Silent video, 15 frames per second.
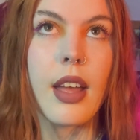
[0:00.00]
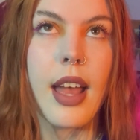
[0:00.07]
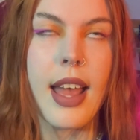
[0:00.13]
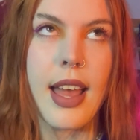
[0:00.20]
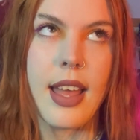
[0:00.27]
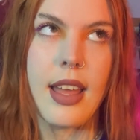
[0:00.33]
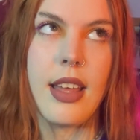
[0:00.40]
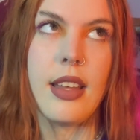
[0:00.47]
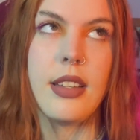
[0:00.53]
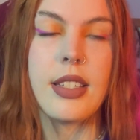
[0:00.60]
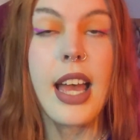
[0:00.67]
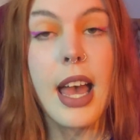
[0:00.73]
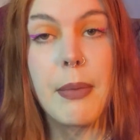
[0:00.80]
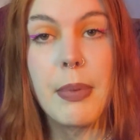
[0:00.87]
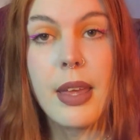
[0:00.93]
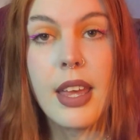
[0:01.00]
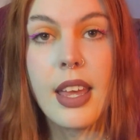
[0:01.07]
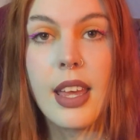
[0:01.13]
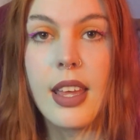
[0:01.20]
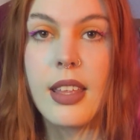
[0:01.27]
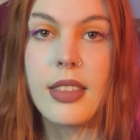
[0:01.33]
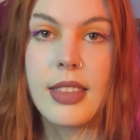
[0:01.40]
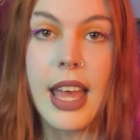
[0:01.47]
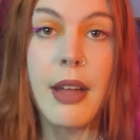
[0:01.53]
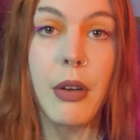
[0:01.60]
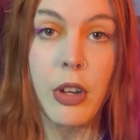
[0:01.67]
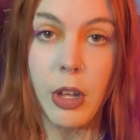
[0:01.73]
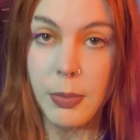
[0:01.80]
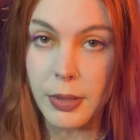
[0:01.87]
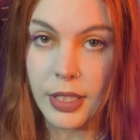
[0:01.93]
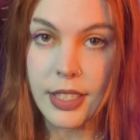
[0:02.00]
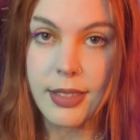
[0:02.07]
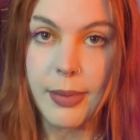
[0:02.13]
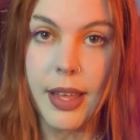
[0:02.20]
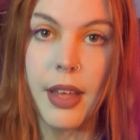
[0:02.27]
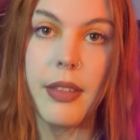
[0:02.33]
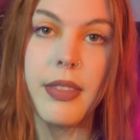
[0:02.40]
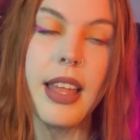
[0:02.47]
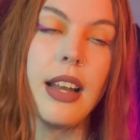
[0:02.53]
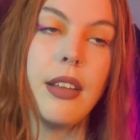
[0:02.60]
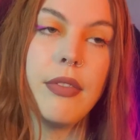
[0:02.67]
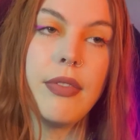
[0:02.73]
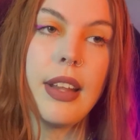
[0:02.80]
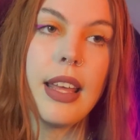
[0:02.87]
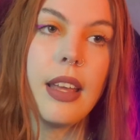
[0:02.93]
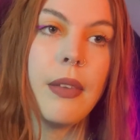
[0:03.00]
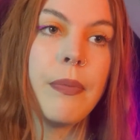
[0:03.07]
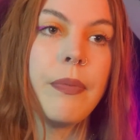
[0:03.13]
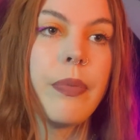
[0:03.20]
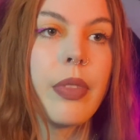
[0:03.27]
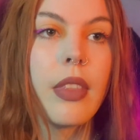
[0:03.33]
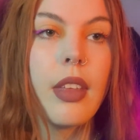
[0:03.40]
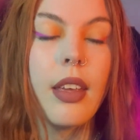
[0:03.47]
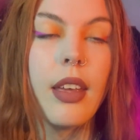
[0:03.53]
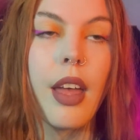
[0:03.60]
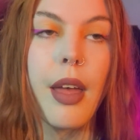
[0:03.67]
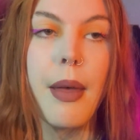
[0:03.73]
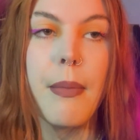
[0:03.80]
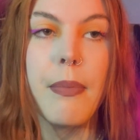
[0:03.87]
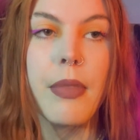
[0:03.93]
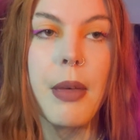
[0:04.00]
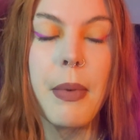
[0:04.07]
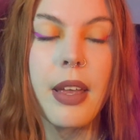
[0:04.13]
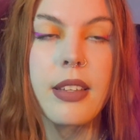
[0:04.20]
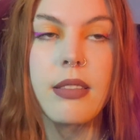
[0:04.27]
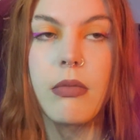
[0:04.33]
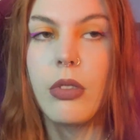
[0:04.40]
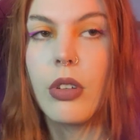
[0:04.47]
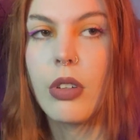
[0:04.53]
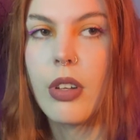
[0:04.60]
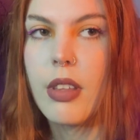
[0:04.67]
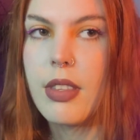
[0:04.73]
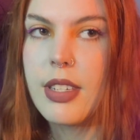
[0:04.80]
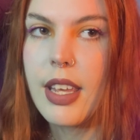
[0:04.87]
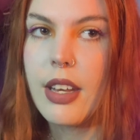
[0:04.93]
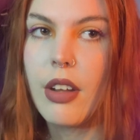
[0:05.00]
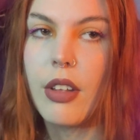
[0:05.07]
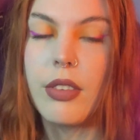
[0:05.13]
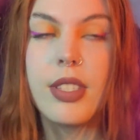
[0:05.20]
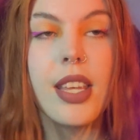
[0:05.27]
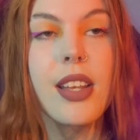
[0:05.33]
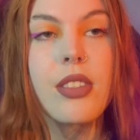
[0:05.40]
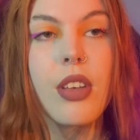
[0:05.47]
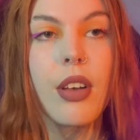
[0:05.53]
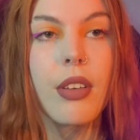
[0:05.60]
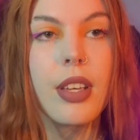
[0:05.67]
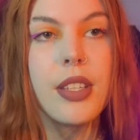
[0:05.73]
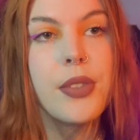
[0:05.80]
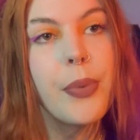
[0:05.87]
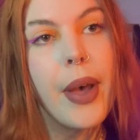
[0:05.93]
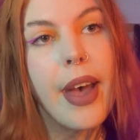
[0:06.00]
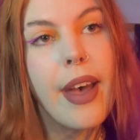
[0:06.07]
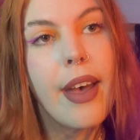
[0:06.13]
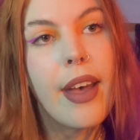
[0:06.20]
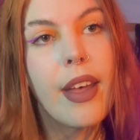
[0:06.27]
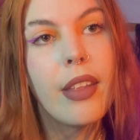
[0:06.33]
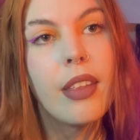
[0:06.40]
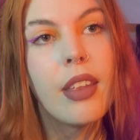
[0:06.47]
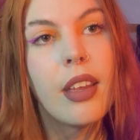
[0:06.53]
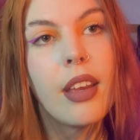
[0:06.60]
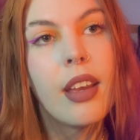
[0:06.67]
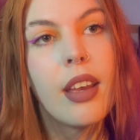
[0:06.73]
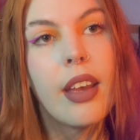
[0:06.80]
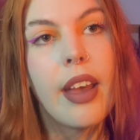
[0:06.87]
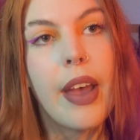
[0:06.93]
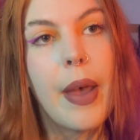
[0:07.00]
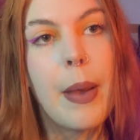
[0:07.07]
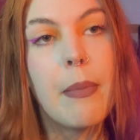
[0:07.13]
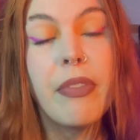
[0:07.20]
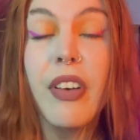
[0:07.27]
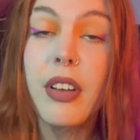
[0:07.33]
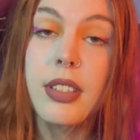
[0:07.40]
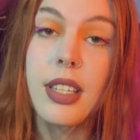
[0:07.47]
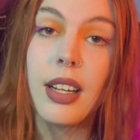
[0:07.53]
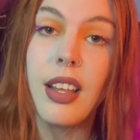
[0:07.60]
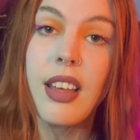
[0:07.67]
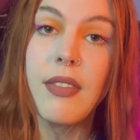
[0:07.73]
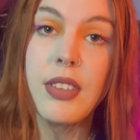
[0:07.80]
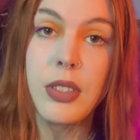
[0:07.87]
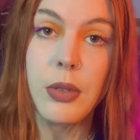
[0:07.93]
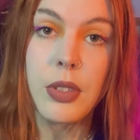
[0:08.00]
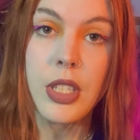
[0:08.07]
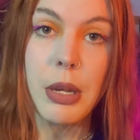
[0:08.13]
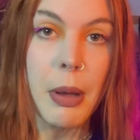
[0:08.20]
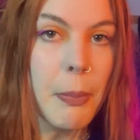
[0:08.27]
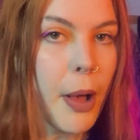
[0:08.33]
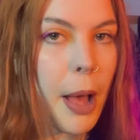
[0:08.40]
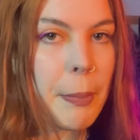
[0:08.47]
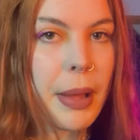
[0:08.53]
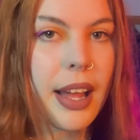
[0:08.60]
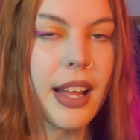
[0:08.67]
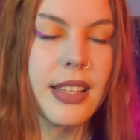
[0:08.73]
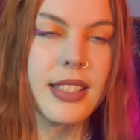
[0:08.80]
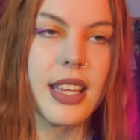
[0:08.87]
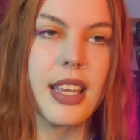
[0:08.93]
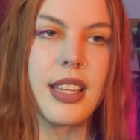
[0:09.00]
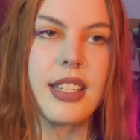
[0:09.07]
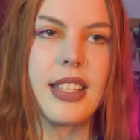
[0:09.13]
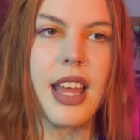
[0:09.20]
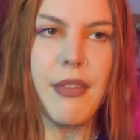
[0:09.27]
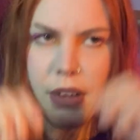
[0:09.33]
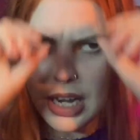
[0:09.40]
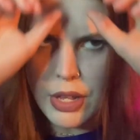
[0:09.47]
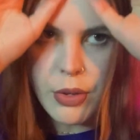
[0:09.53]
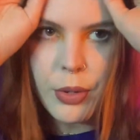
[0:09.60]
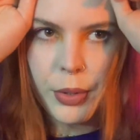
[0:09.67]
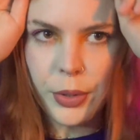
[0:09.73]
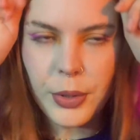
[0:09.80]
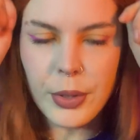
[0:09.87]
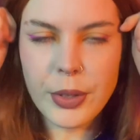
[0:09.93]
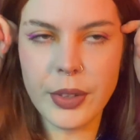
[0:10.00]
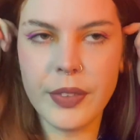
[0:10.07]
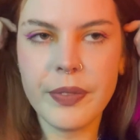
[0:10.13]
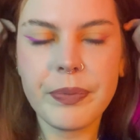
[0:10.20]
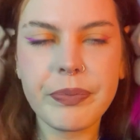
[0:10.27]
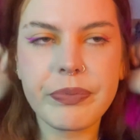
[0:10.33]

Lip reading: and Abby. They're a couple as well. They're lovely. They make some good content on TikTok as well. Foxglove is also a pop artist. They're really cool.